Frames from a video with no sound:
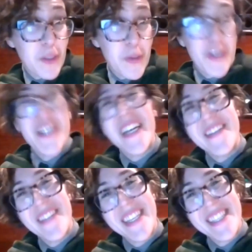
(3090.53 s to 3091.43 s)
tour
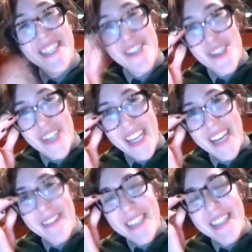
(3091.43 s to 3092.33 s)
of this history
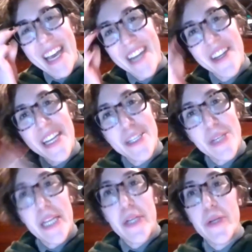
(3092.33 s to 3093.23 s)
every Saturday
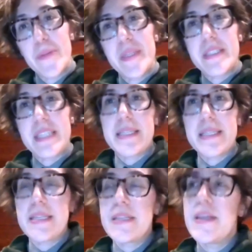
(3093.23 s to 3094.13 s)
during our open
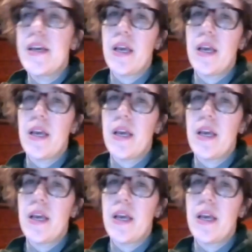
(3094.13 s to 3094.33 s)
season.